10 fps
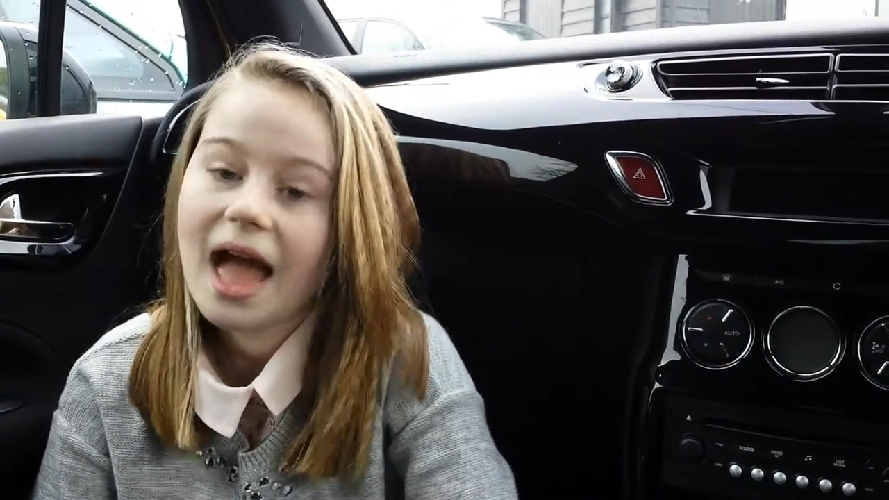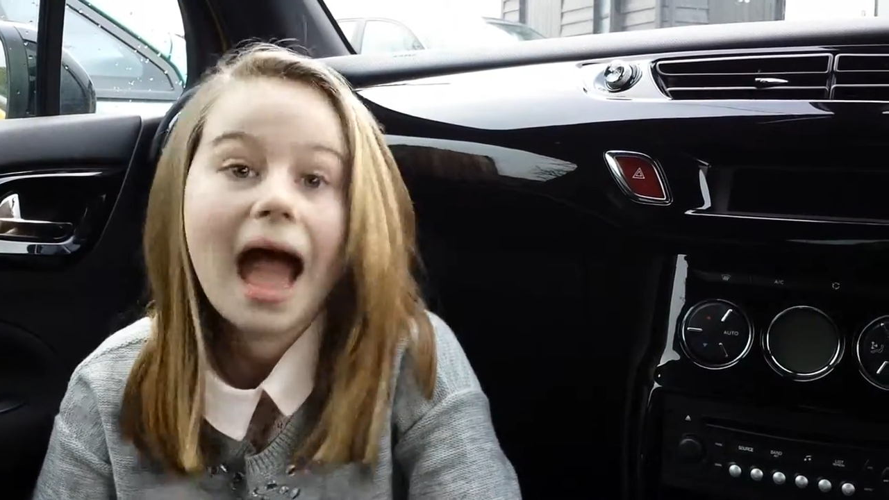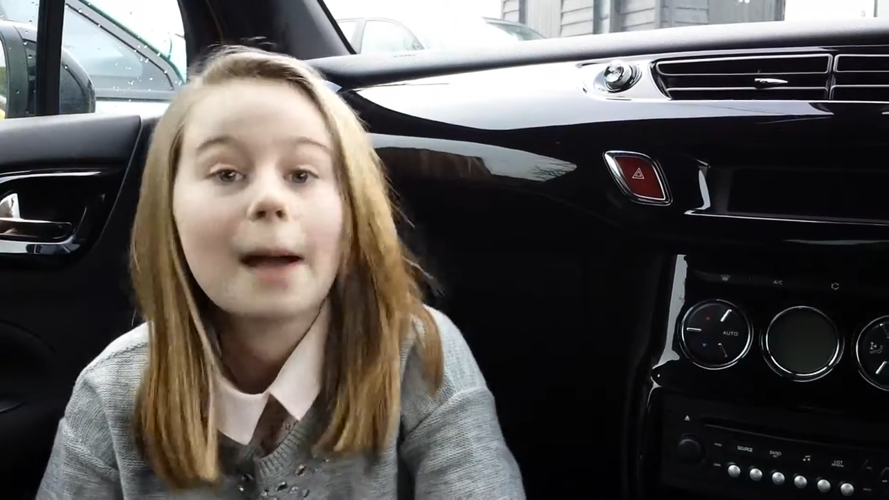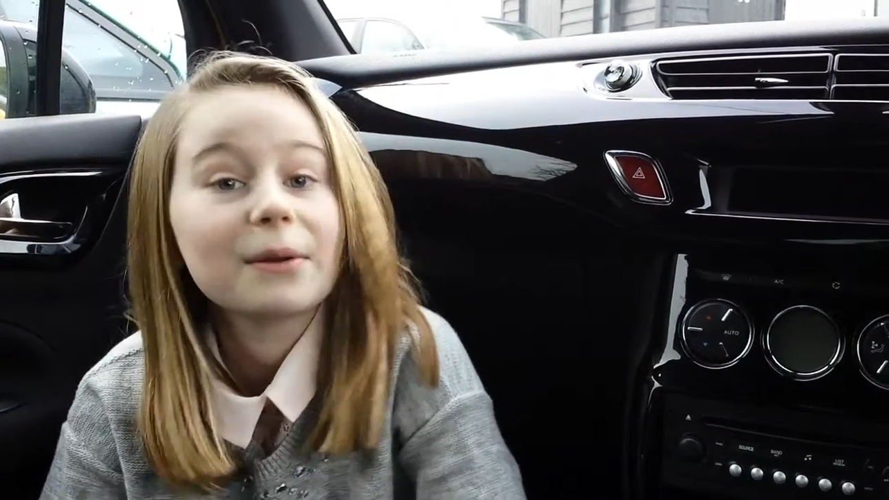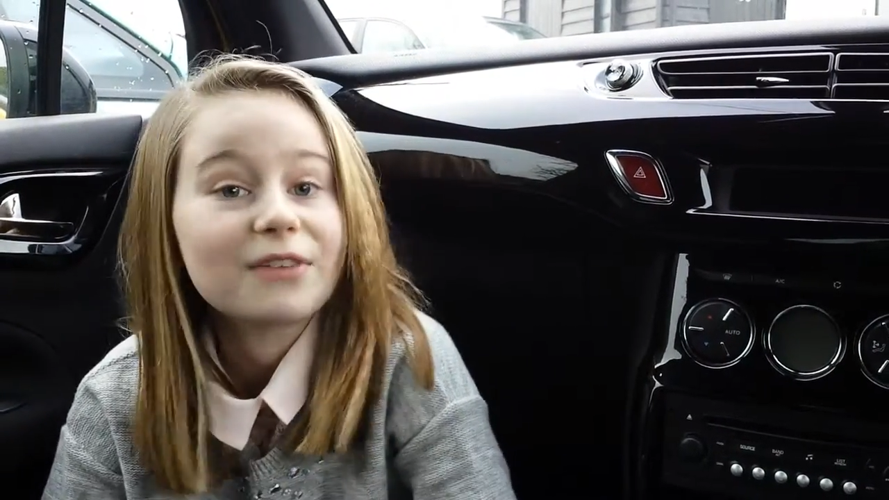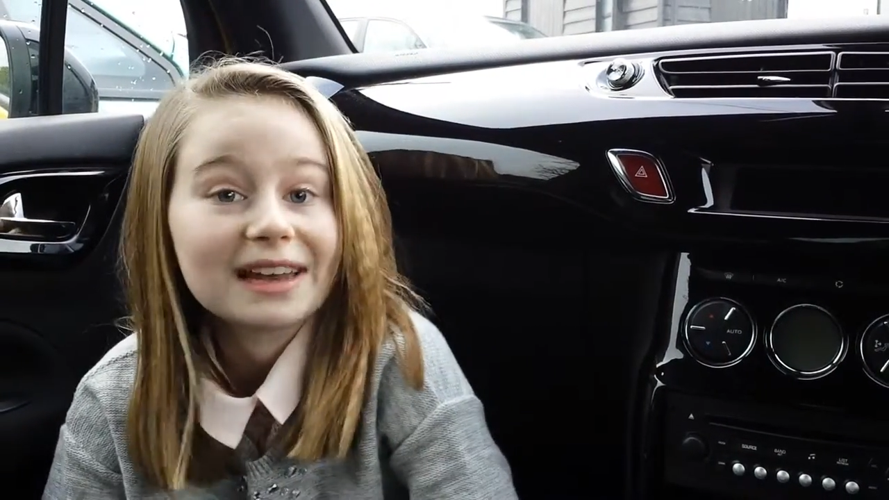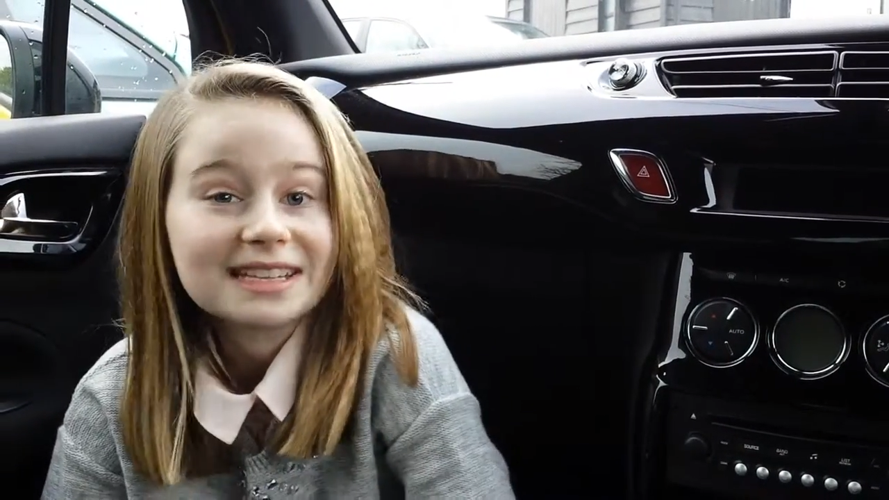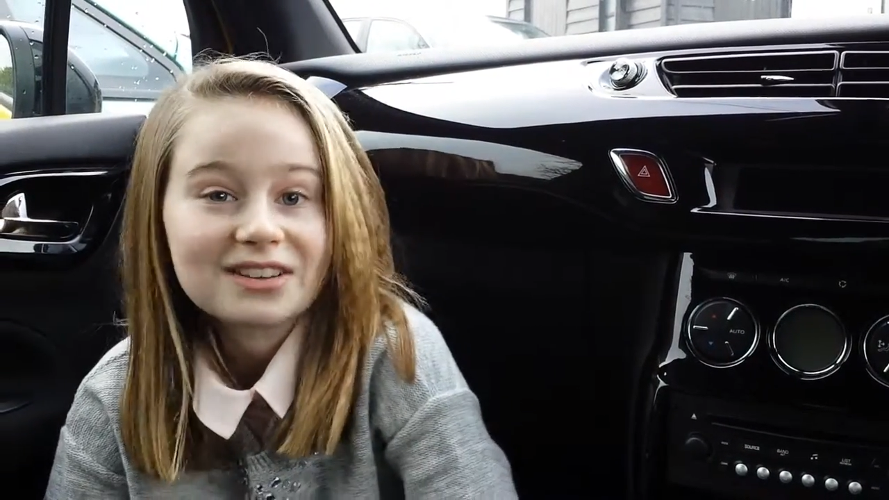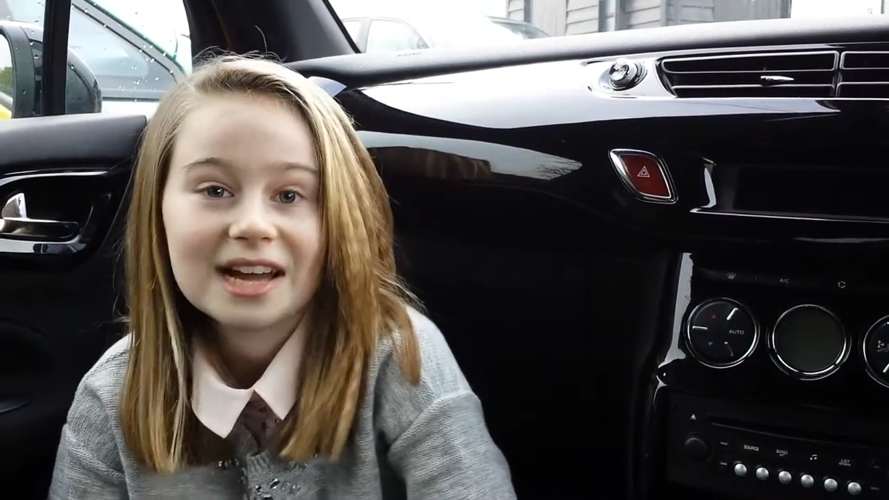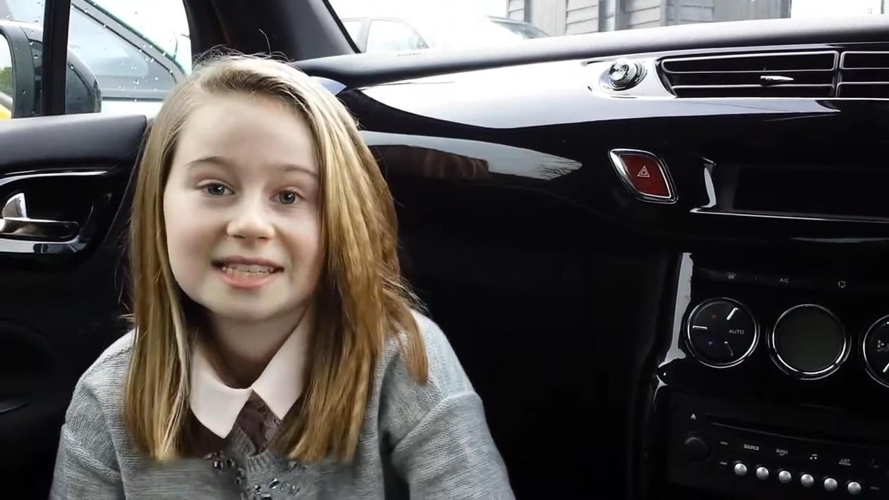Happy
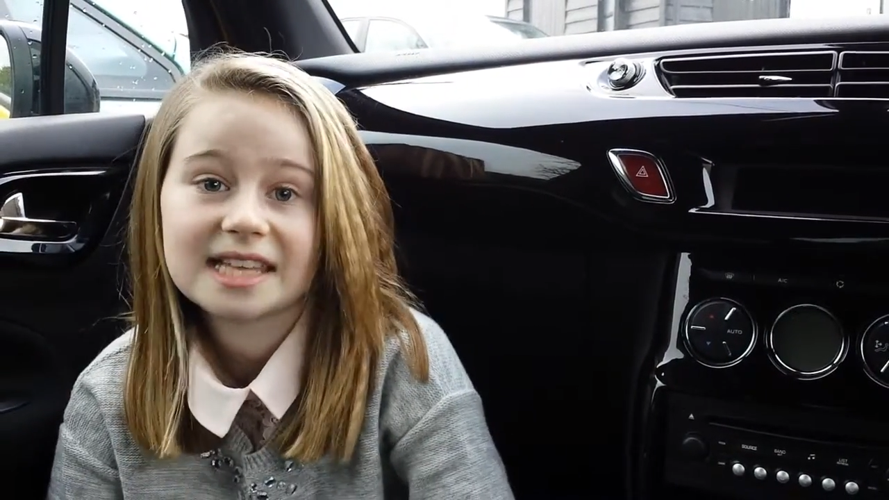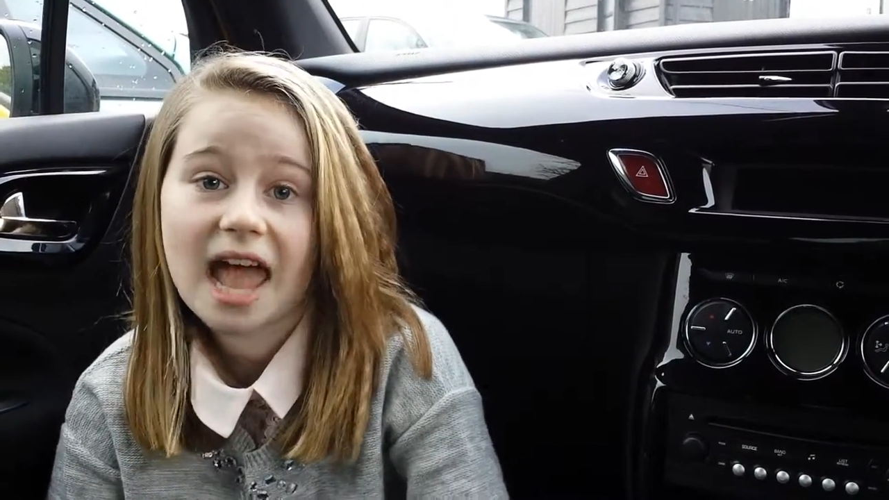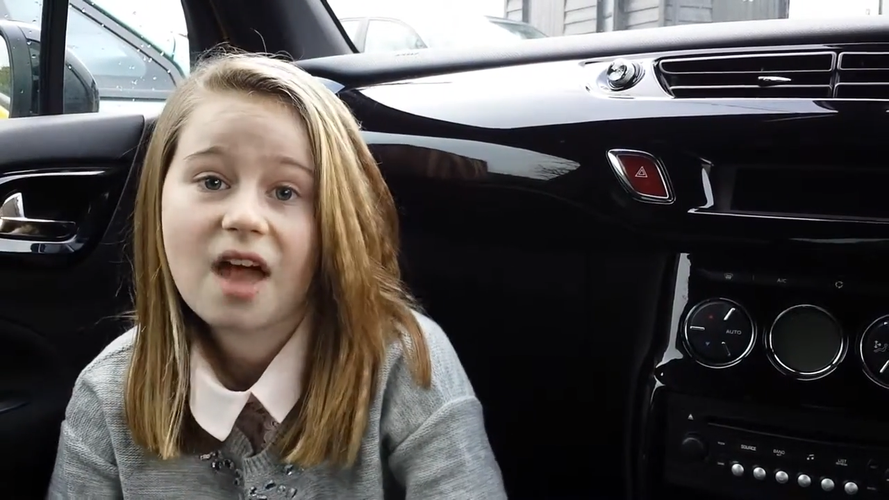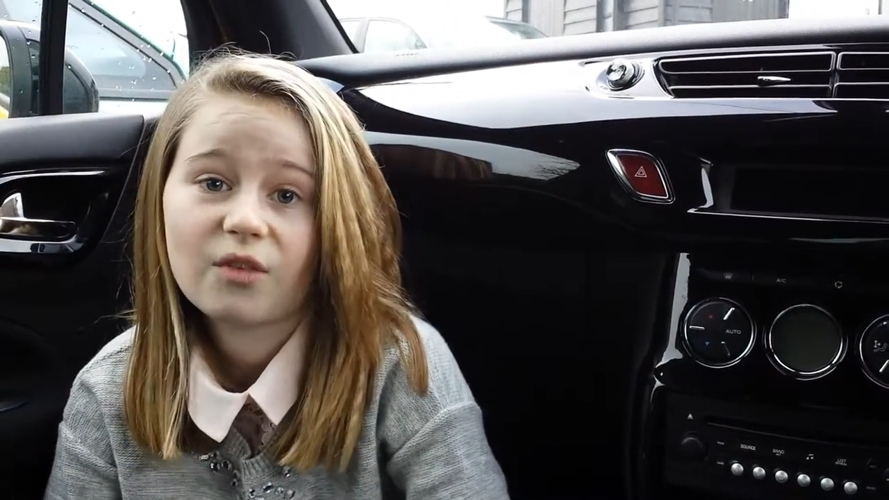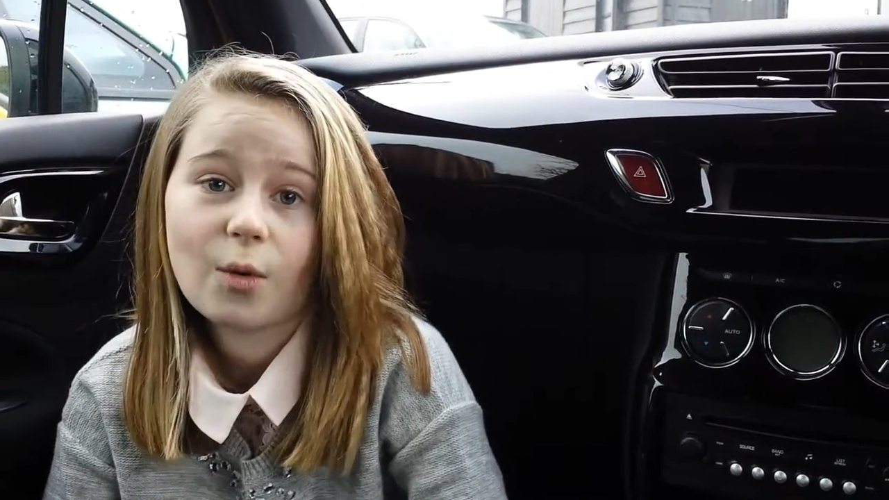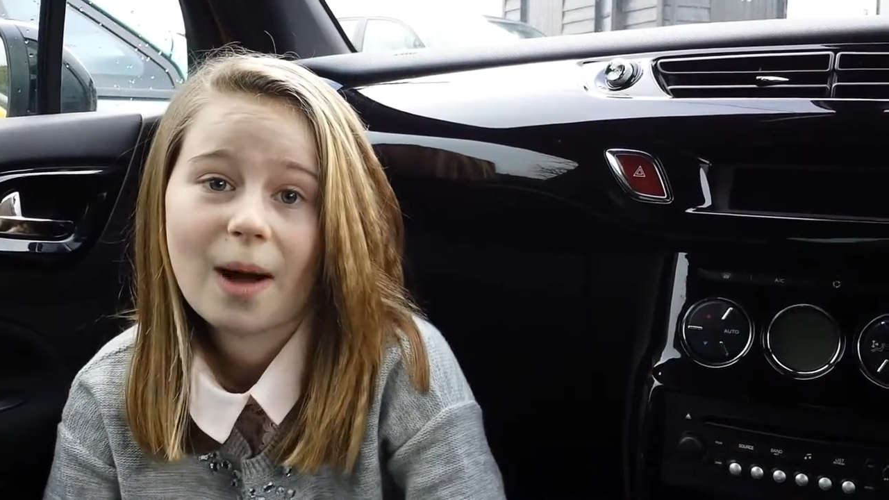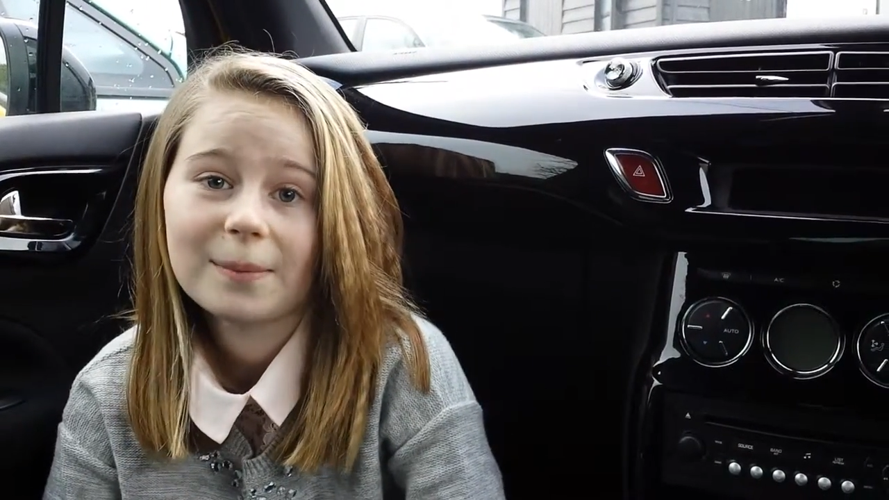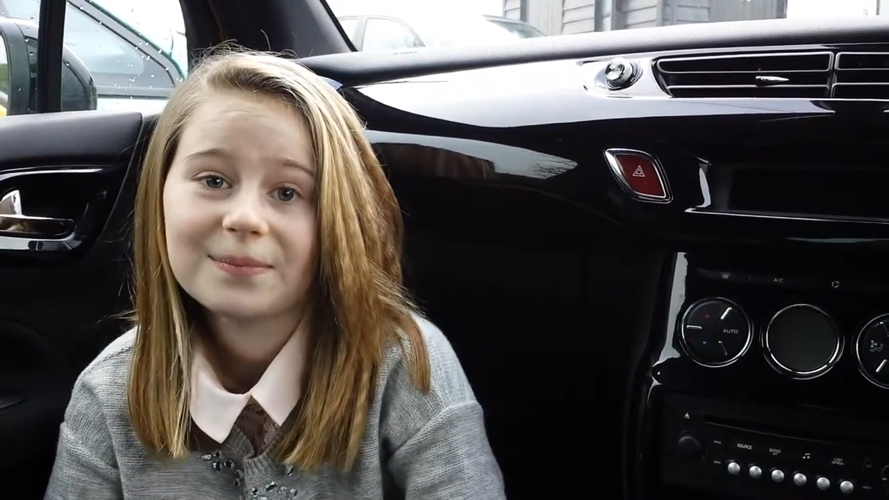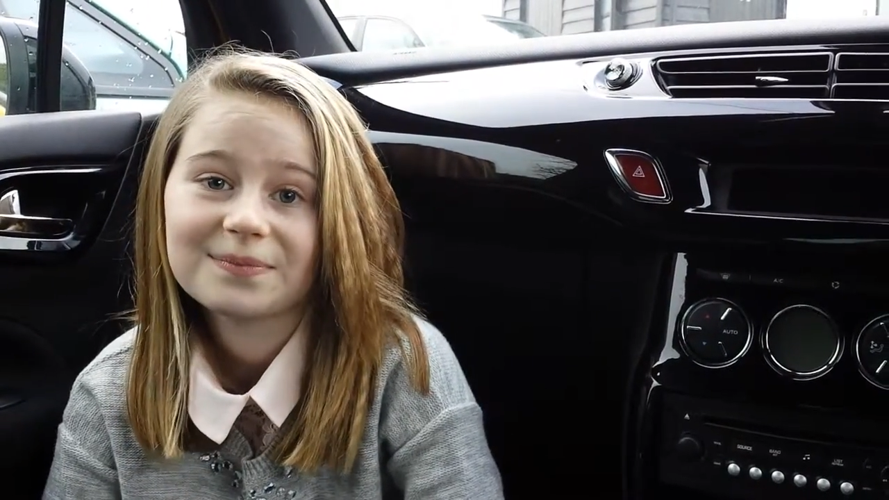Valentine's Day everyone!